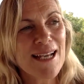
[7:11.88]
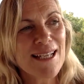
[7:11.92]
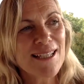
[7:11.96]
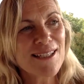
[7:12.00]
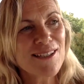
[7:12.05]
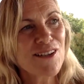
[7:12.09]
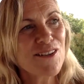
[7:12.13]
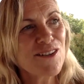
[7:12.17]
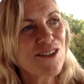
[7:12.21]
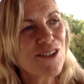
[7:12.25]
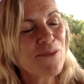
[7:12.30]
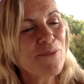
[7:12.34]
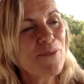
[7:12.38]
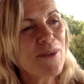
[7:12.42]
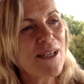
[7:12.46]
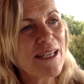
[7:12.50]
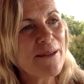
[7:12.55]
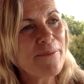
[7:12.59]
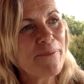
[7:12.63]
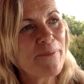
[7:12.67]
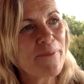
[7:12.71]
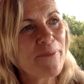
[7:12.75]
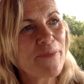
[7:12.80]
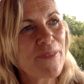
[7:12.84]
So to
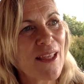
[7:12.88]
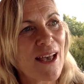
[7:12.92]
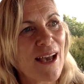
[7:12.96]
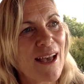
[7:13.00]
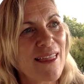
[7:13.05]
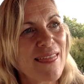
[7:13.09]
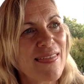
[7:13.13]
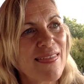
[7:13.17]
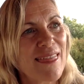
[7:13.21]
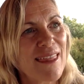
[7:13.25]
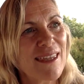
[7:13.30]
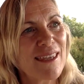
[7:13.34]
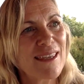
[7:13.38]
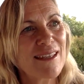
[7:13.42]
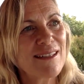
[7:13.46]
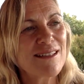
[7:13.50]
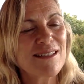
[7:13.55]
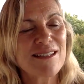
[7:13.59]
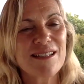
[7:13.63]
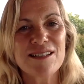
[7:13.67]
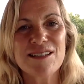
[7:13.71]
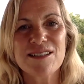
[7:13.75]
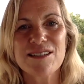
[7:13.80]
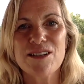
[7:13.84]
me, I think it's
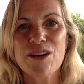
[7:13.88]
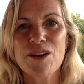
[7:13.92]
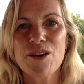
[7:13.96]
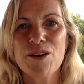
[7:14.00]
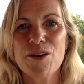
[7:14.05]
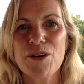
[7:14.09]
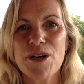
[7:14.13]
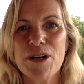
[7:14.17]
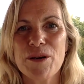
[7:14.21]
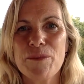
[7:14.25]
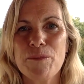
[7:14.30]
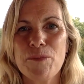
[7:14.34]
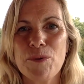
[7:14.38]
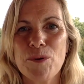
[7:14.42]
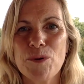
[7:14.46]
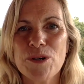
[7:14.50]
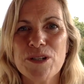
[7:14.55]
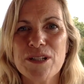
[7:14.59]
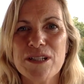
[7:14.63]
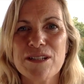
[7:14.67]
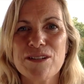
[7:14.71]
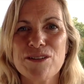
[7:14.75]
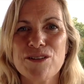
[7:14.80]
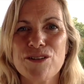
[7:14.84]
just so
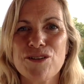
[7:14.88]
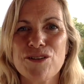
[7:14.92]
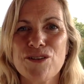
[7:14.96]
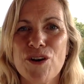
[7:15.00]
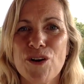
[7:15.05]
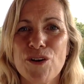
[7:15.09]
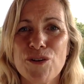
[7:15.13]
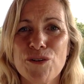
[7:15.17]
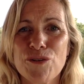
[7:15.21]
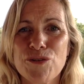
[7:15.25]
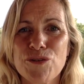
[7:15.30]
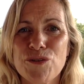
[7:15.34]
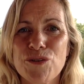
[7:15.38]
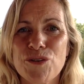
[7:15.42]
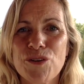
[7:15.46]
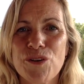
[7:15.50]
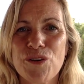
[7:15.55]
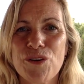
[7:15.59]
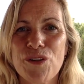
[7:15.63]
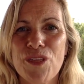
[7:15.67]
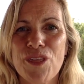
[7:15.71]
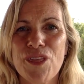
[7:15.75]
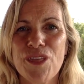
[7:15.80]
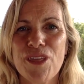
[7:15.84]
important to know your
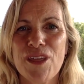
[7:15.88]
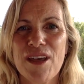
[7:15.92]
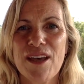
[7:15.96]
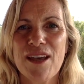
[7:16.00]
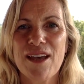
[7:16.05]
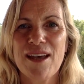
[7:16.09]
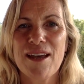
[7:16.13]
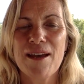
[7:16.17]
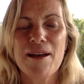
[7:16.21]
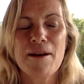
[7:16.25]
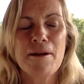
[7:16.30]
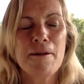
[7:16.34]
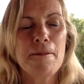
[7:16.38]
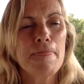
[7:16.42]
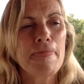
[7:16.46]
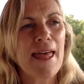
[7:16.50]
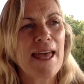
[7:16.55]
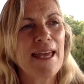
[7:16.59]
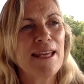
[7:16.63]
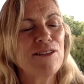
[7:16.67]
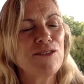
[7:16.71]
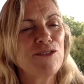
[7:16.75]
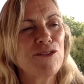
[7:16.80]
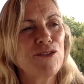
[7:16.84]
truth
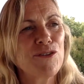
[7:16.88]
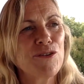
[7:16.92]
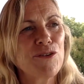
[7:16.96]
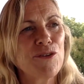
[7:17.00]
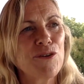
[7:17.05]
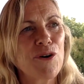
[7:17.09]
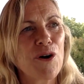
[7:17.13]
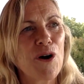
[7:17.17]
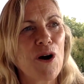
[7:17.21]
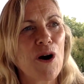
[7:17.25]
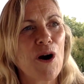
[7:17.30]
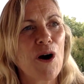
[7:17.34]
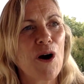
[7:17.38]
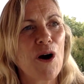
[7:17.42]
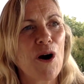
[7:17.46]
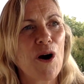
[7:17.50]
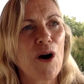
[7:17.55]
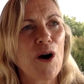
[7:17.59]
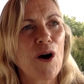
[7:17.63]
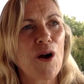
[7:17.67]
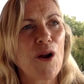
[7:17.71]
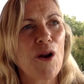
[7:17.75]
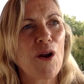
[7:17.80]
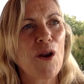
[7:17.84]
and to
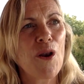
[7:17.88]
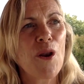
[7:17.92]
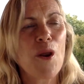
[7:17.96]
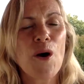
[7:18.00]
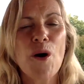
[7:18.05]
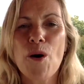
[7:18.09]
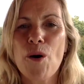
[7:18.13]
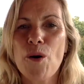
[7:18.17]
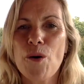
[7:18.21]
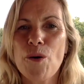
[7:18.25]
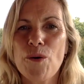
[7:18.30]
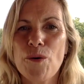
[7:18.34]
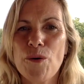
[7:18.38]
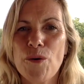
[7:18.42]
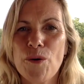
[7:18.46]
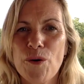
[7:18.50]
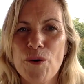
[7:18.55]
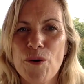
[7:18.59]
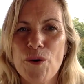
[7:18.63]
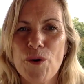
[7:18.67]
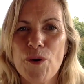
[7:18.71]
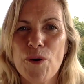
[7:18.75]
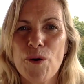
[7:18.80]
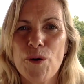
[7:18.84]
know
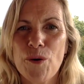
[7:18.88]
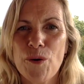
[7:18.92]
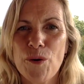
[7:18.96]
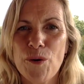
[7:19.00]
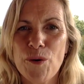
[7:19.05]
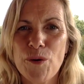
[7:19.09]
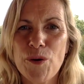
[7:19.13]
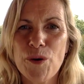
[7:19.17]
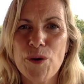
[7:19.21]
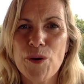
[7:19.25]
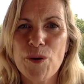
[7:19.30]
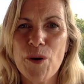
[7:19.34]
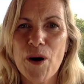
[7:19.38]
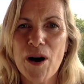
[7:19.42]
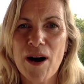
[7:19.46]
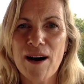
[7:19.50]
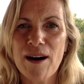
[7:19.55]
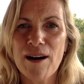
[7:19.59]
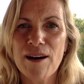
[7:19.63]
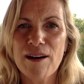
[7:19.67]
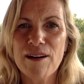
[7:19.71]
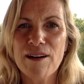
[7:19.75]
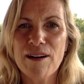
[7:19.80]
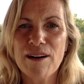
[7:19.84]
who you
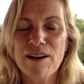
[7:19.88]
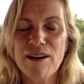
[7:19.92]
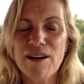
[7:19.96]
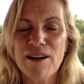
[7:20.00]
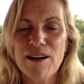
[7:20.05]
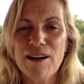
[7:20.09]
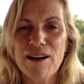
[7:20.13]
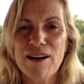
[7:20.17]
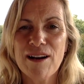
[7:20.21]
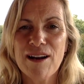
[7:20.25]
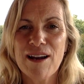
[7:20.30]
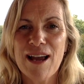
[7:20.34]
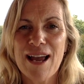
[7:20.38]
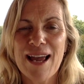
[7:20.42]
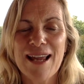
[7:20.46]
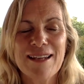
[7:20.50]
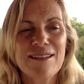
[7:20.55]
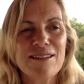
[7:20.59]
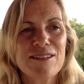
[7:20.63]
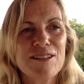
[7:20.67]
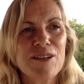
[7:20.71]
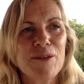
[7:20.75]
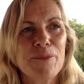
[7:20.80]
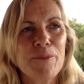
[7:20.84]
are.
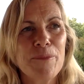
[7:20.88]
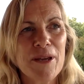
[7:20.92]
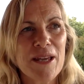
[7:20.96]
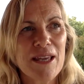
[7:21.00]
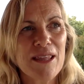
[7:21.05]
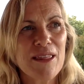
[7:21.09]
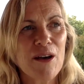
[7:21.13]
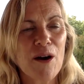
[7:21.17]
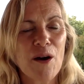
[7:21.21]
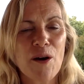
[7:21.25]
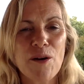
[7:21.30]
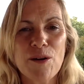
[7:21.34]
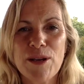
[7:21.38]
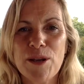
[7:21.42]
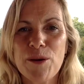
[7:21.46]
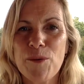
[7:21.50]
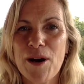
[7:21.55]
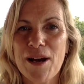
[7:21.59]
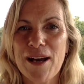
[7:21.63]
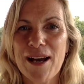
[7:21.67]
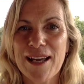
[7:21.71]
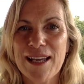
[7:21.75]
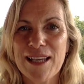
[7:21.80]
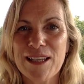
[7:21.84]
And to me, the only
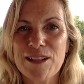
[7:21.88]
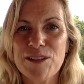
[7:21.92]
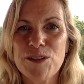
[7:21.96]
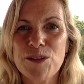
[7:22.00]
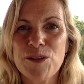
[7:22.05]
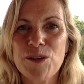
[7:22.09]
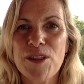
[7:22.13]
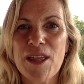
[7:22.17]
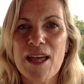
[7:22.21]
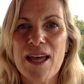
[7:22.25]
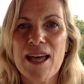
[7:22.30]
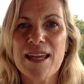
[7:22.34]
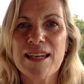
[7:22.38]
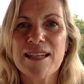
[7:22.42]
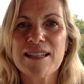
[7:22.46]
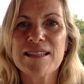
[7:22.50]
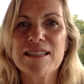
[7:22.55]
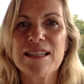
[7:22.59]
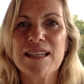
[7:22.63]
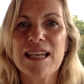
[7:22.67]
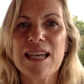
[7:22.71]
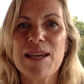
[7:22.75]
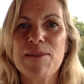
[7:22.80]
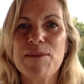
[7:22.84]
way I can do that is
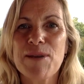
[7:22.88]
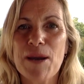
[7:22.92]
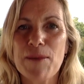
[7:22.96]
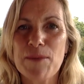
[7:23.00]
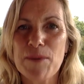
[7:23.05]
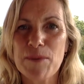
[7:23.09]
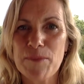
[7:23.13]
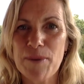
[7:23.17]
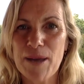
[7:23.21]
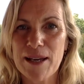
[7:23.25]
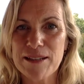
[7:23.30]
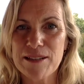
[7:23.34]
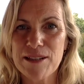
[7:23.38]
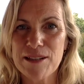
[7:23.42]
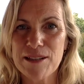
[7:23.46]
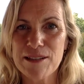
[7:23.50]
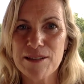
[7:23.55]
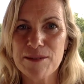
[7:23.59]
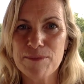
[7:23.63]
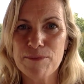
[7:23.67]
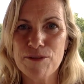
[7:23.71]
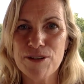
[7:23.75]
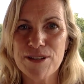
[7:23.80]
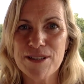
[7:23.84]
to keep coming back to
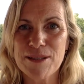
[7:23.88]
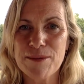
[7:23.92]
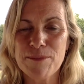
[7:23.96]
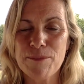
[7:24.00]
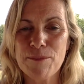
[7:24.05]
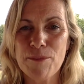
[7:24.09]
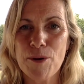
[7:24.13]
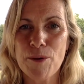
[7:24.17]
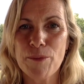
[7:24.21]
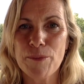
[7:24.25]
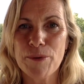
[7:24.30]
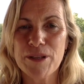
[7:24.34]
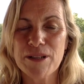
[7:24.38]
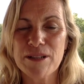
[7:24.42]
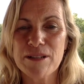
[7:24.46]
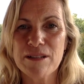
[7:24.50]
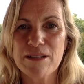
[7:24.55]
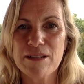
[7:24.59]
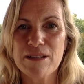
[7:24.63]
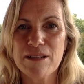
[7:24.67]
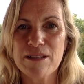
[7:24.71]
this present moment,